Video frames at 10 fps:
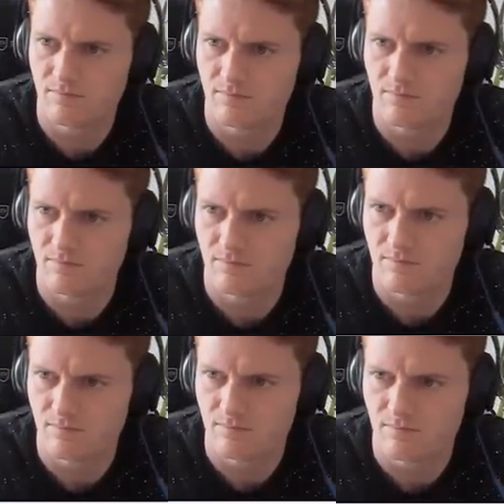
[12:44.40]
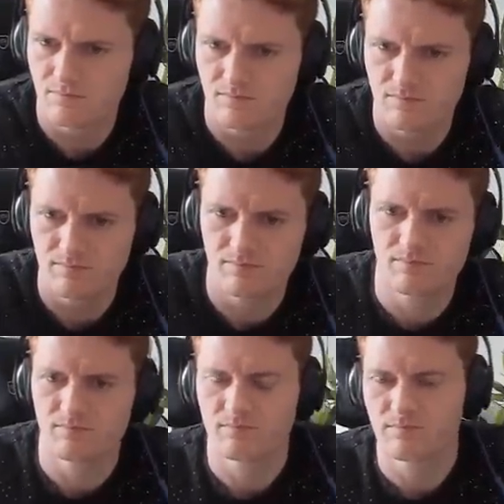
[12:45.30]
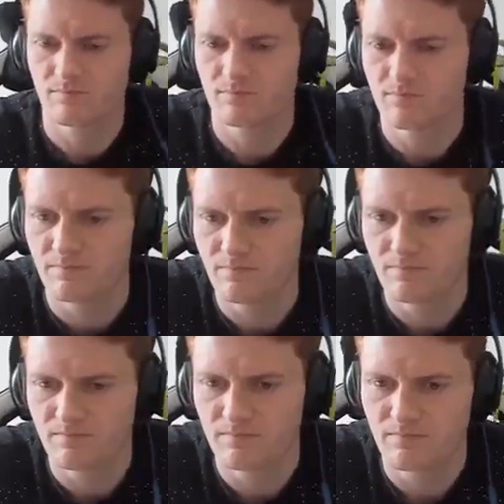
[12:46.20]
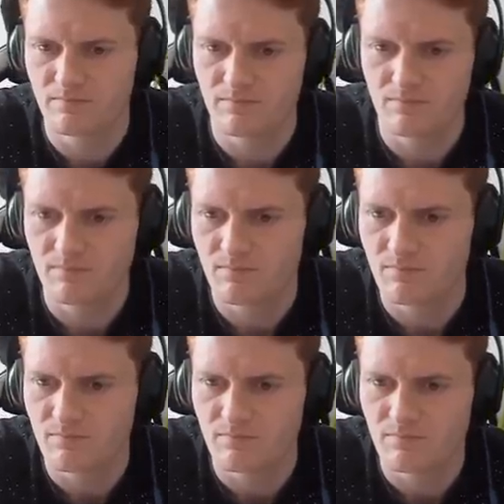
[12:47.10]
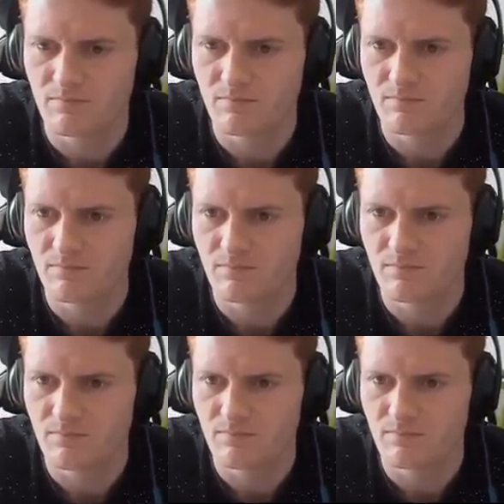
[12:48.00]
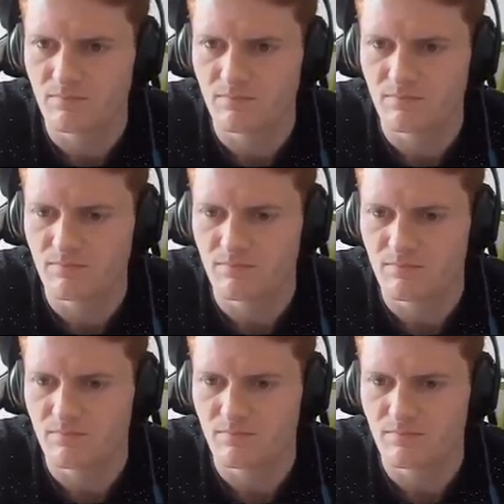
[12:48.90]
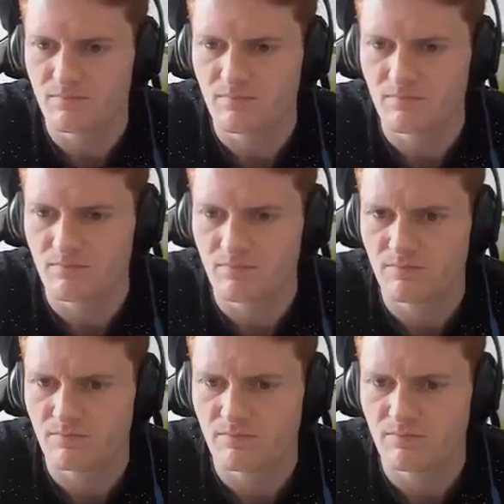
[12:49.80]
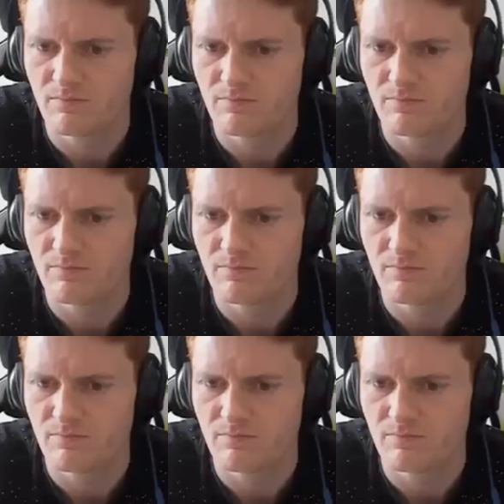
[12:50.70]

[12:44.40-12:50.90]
(not speaking)